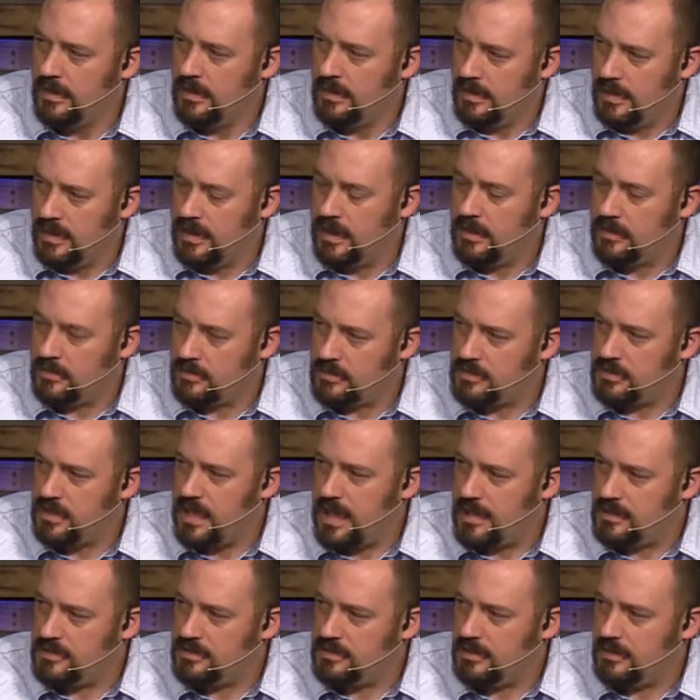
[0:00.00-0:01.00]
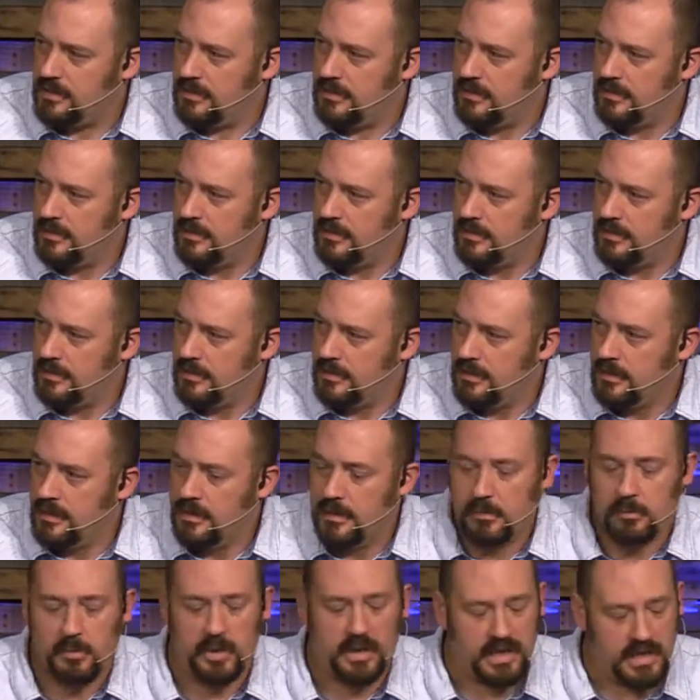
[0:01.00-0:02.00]
He understands it,
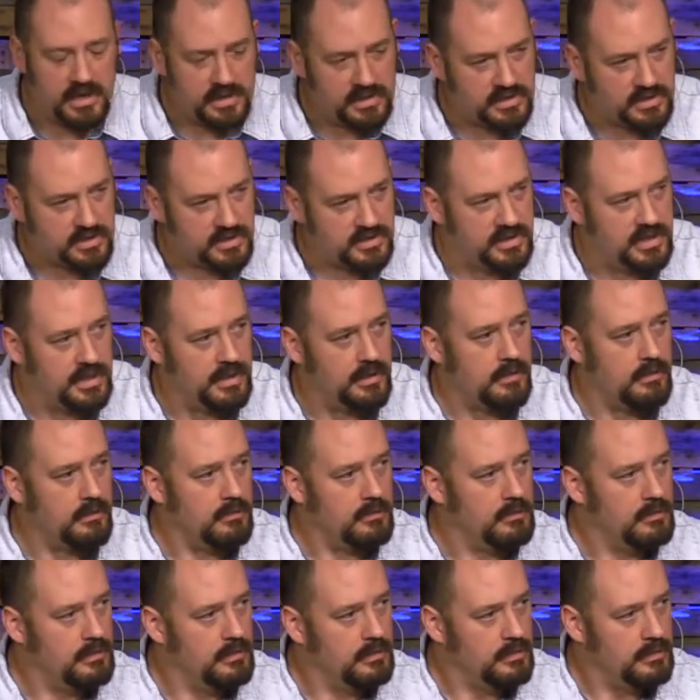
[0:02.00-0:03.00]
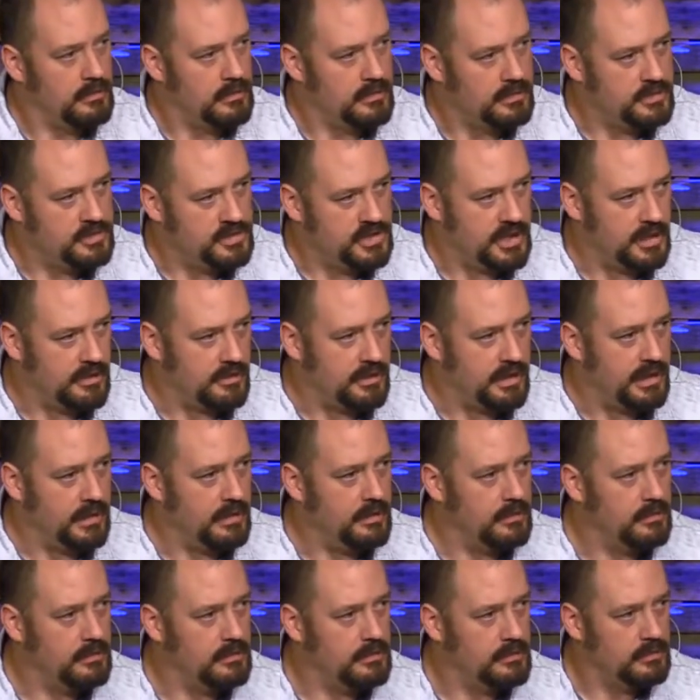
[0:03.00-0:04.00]
but he's still cheering
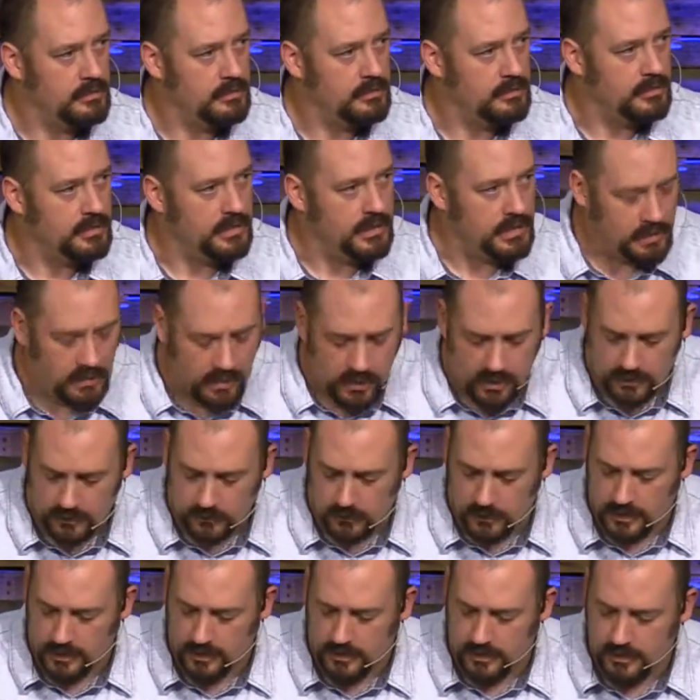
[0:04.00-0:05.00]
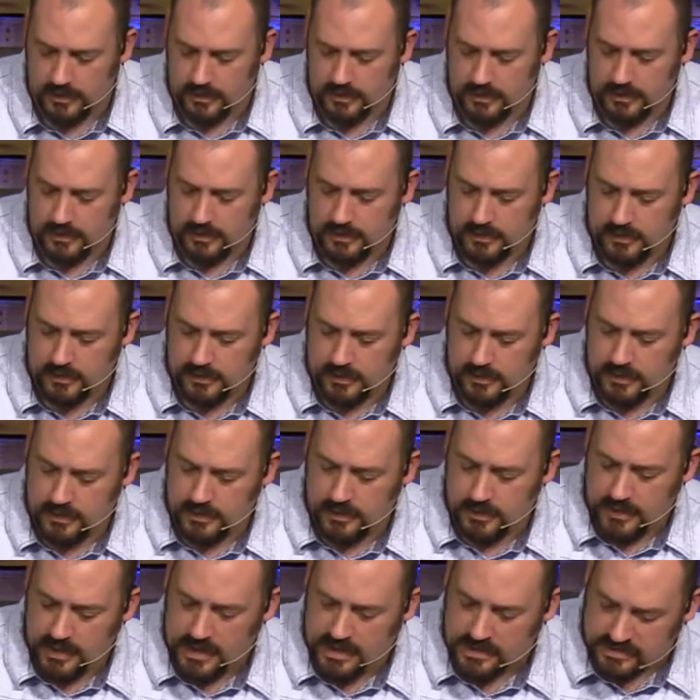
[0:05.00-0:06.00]
you onward.
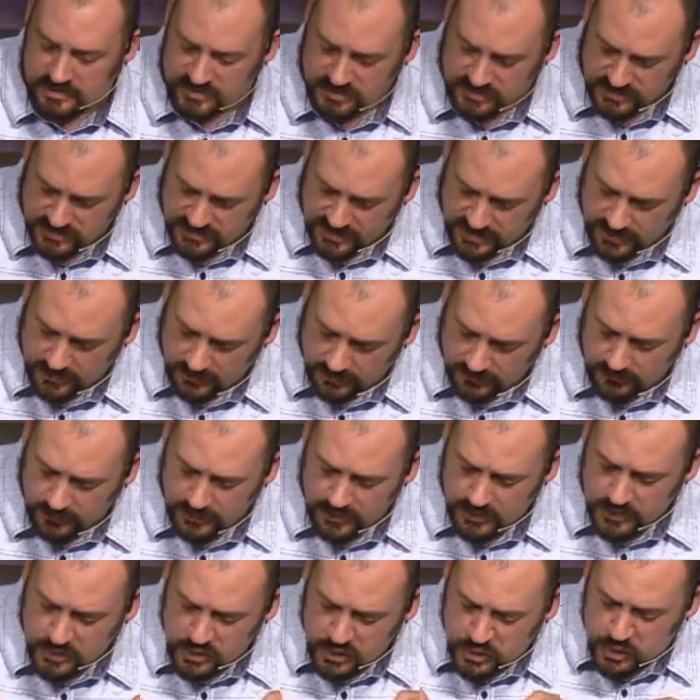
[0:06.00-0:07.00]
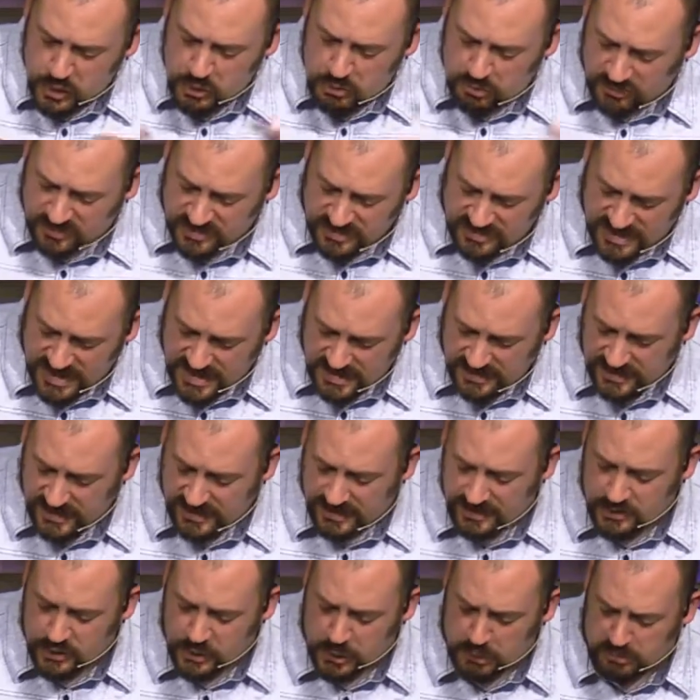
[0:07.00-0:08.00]
He's still superintending
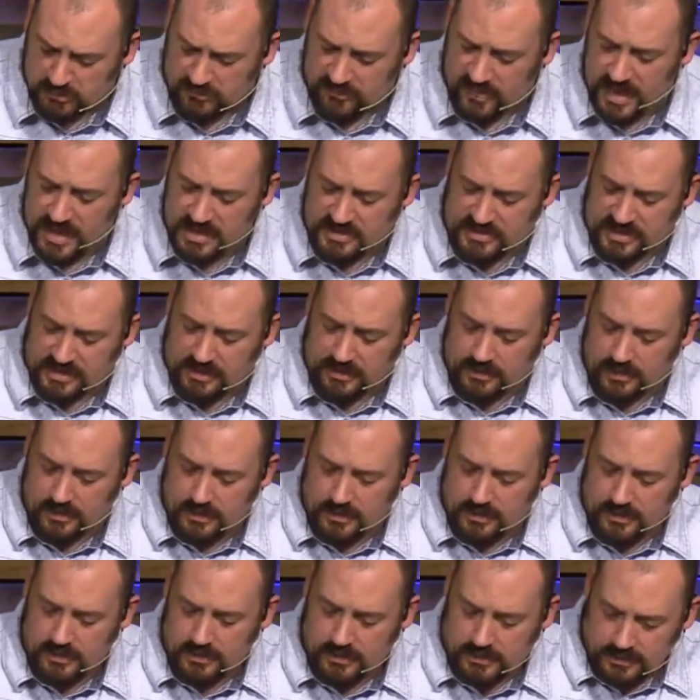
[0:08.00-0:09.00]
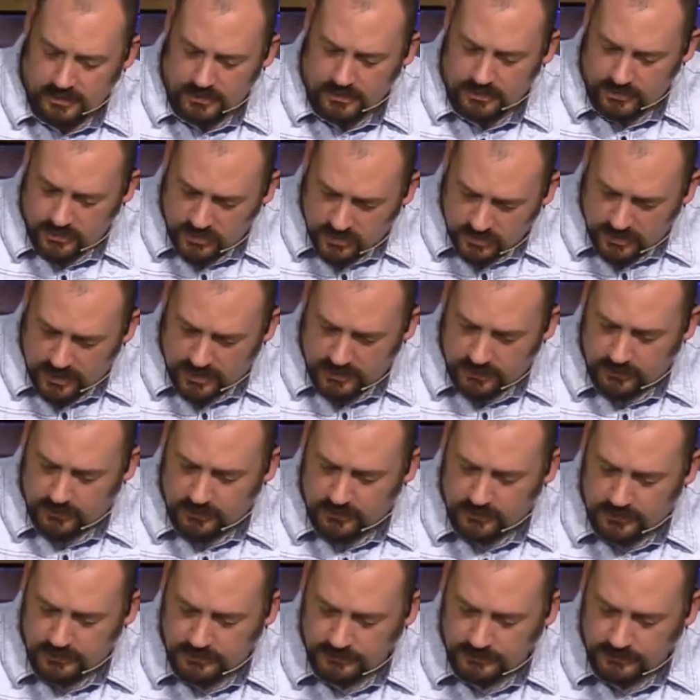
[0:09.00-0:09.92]
and supervising your struggle.